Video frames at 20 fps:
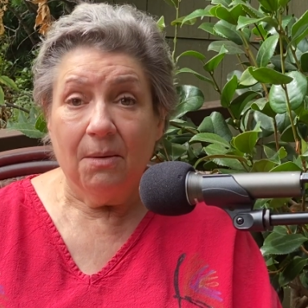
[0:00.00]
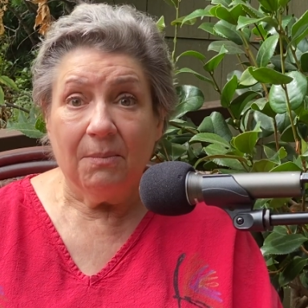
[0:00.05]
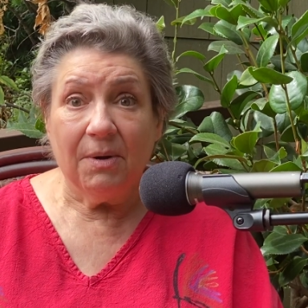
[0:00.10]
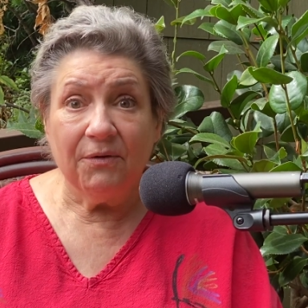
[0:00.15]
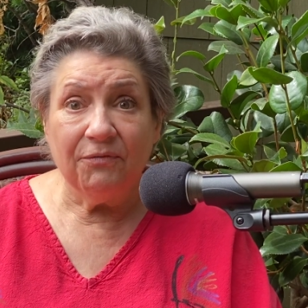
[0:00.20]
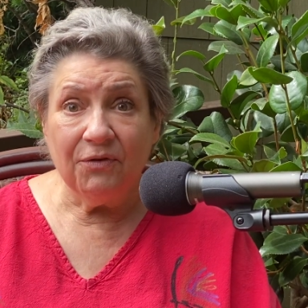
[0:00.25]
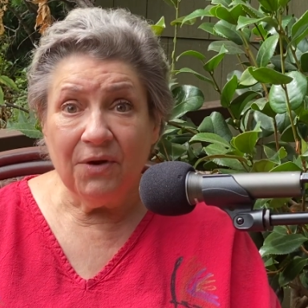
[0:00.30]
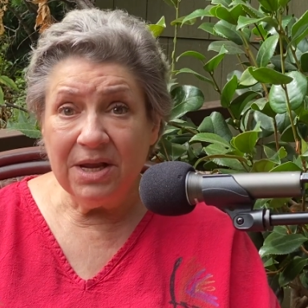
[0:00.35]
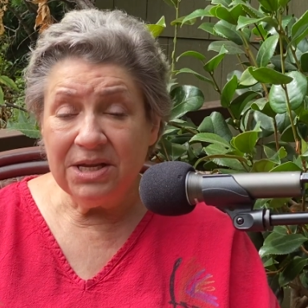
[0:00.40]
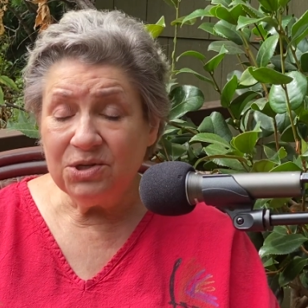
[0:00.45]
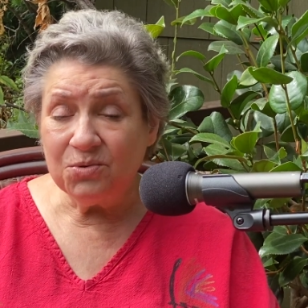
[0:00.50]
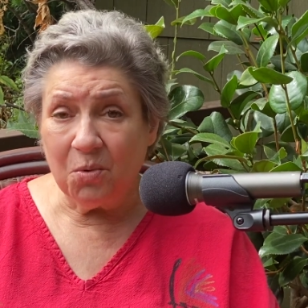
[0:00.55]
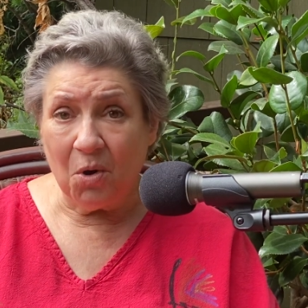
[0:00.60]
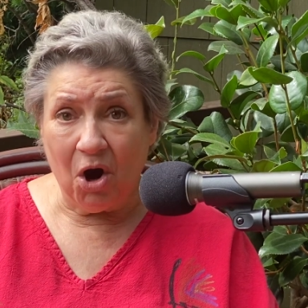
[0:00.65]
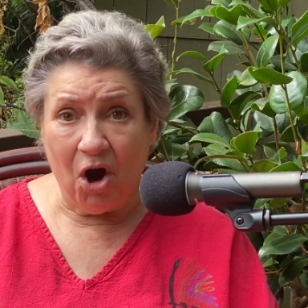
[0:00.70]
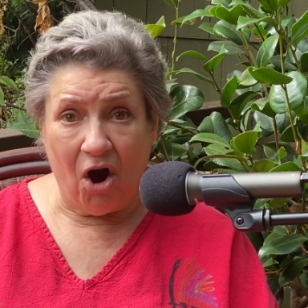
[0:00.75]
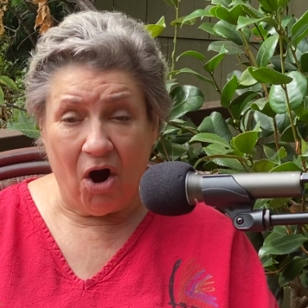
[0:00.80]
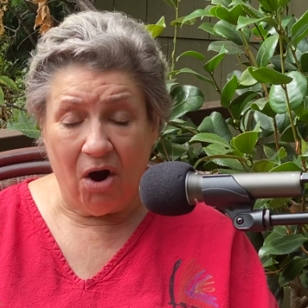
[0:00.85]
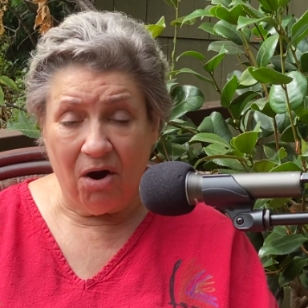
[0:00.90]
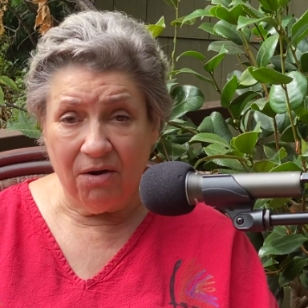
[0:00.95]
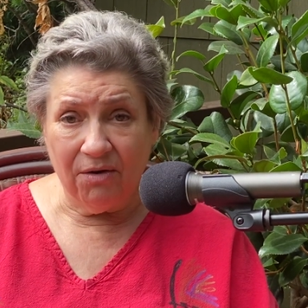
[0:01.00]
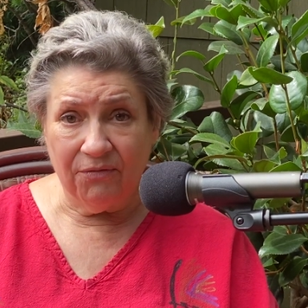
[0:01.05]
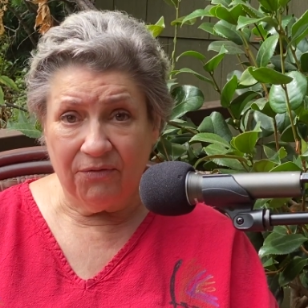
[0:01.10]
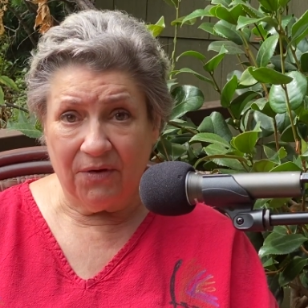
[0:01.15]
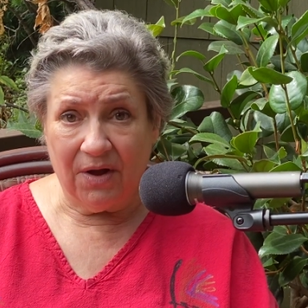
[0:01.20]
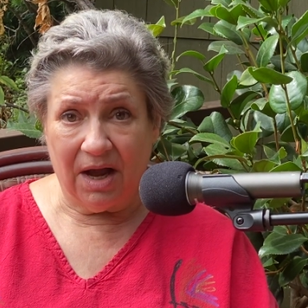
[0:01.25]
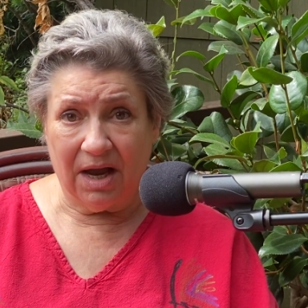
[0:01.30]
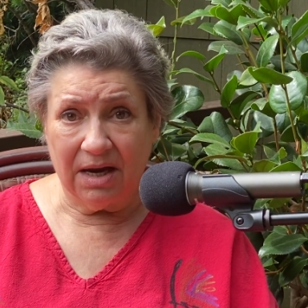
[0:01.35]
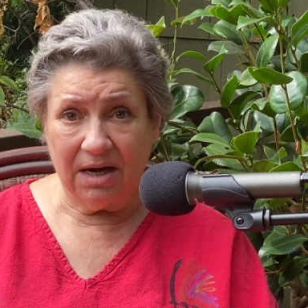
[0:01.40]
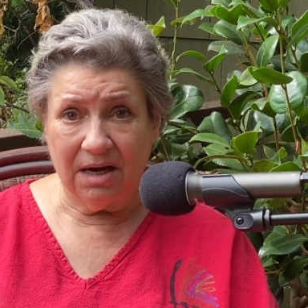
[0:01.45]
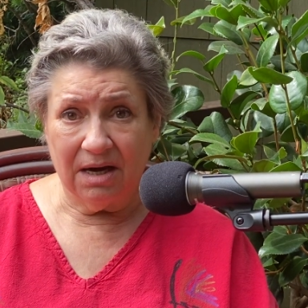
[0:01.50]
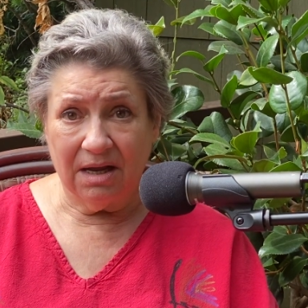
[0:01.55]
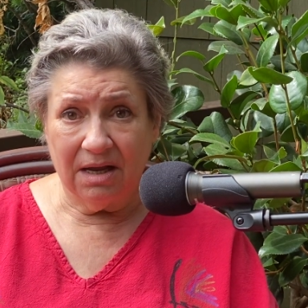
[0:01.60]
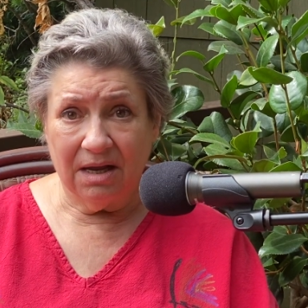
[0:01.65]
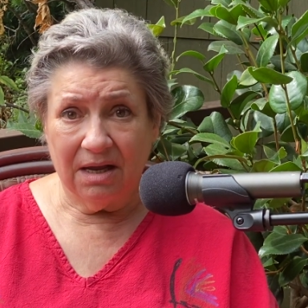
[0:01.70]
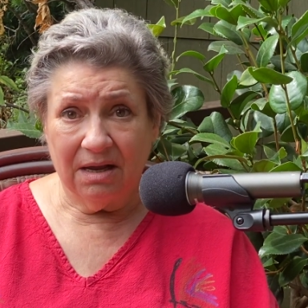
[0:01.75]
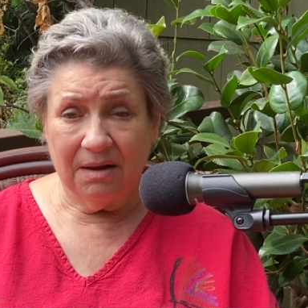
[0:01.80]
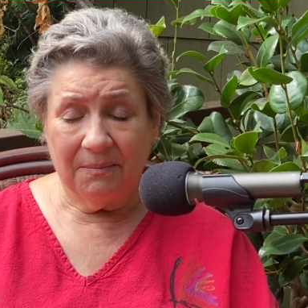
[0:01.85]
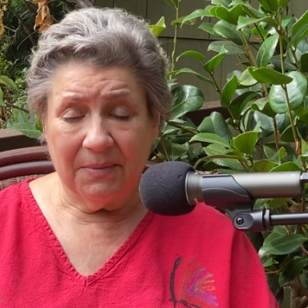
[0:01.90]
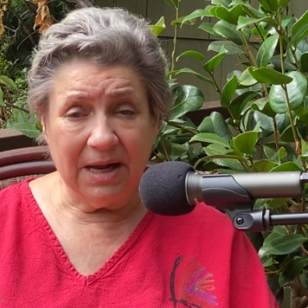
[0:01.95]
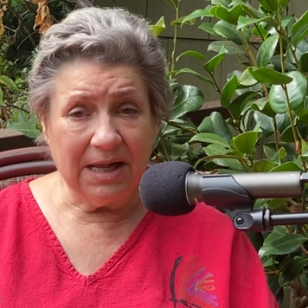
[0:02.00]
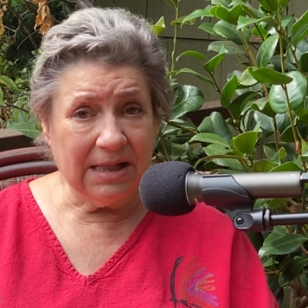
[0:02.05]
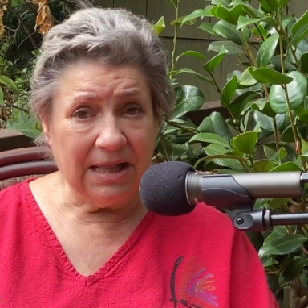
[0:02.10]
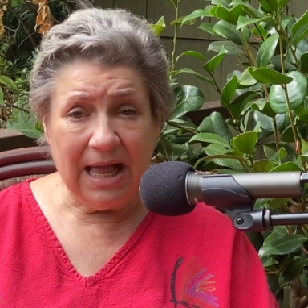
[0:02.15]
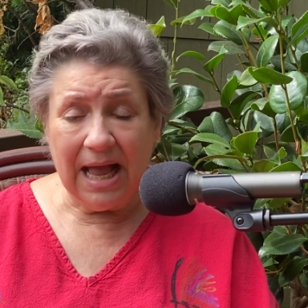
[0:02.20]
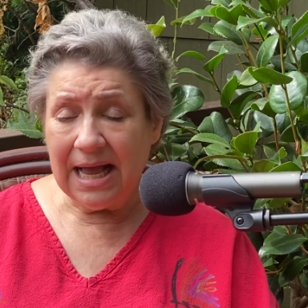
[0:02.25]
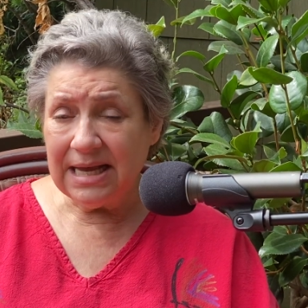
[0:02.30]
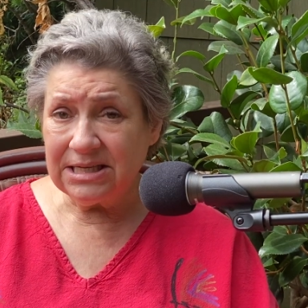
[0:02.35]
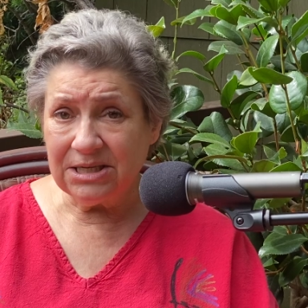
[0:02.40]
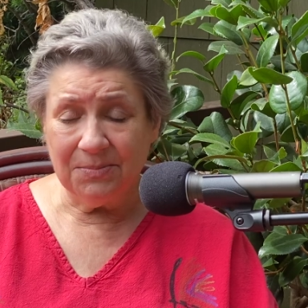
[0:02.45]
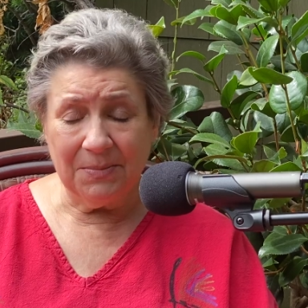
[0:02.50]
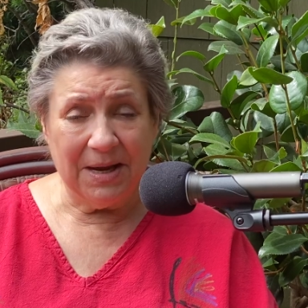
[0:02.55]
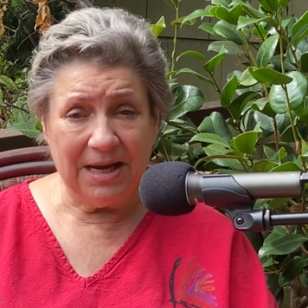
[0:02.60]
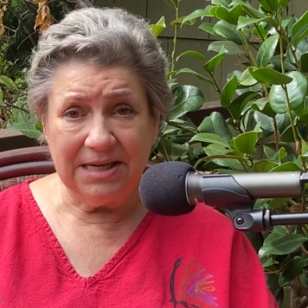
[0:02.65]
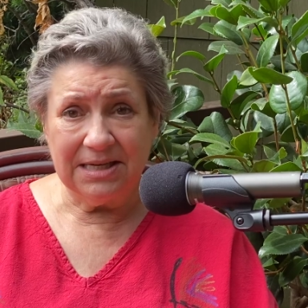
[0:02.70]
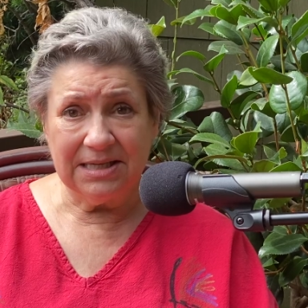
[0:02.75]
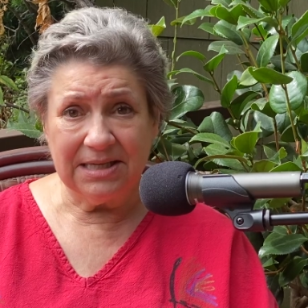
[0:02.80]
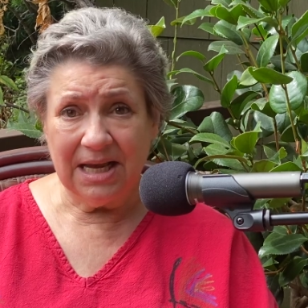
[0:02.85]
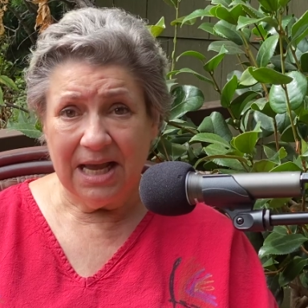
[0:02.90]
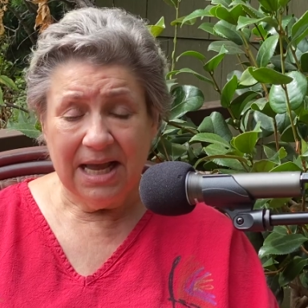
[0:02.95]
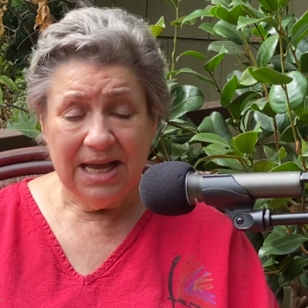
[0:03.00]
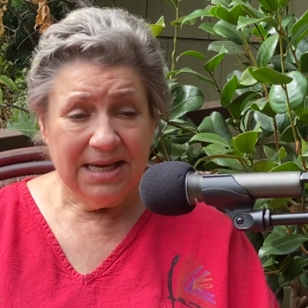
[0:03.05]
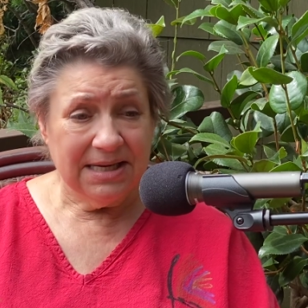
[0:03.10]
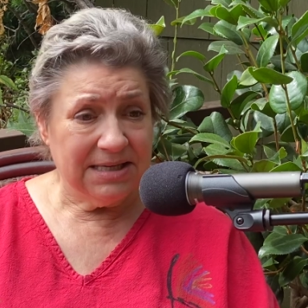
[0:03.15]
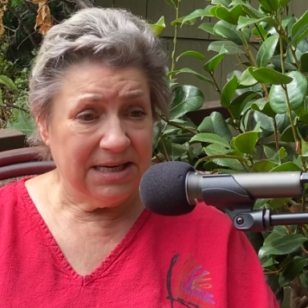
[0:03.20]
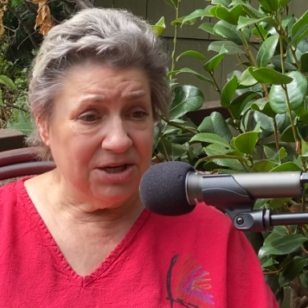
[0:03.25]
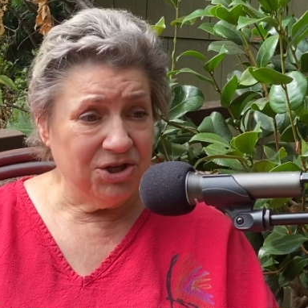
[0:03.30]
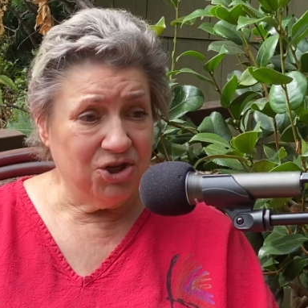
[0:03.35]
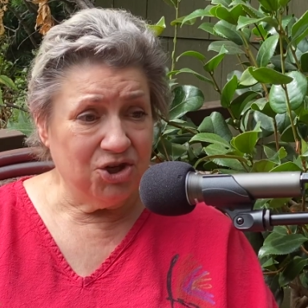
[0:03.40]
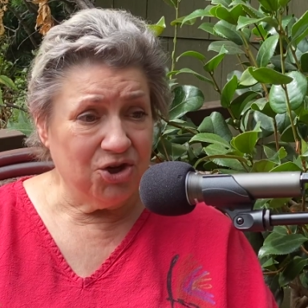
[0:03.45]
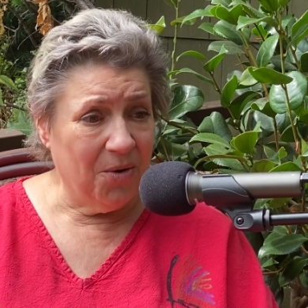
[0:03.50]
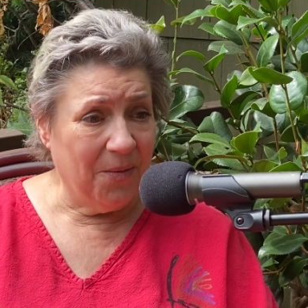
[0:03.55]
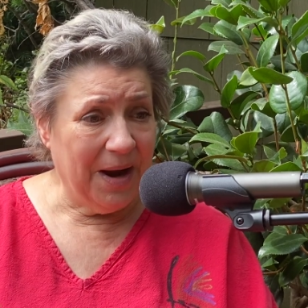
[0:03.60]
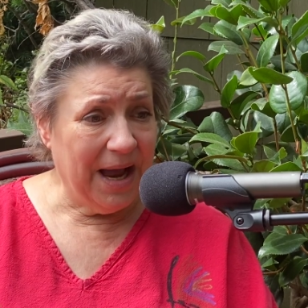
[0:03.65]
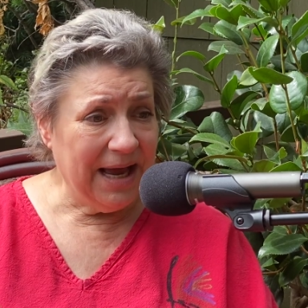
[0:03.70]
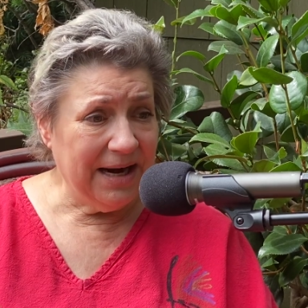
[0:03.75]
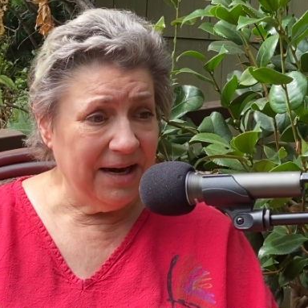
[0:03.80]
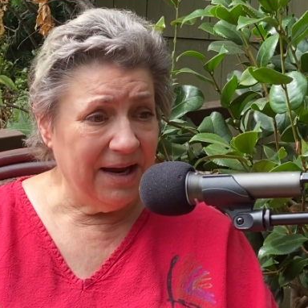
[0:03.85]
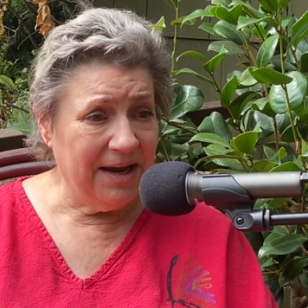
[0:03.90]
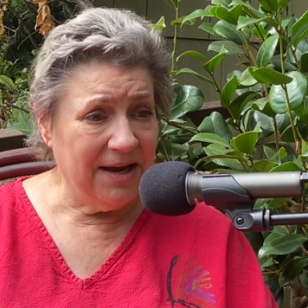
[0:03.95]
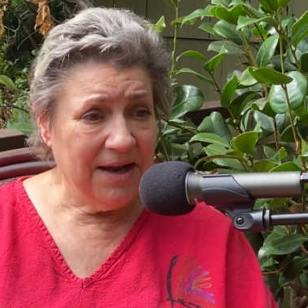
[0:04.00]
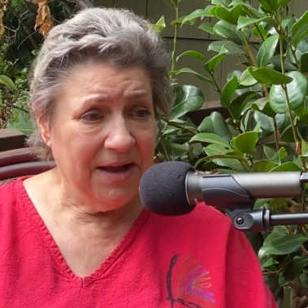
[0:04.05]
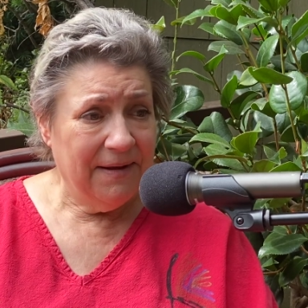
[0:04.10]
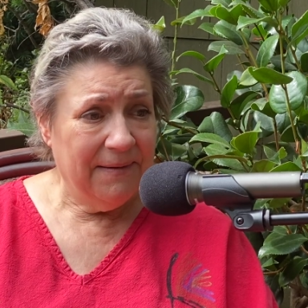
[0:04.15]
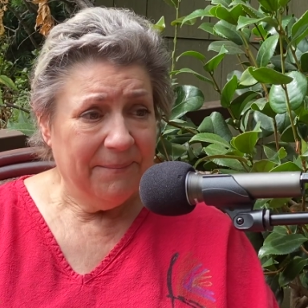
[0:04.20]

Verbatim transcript: My friends were horrified. My classmates said, Joanna,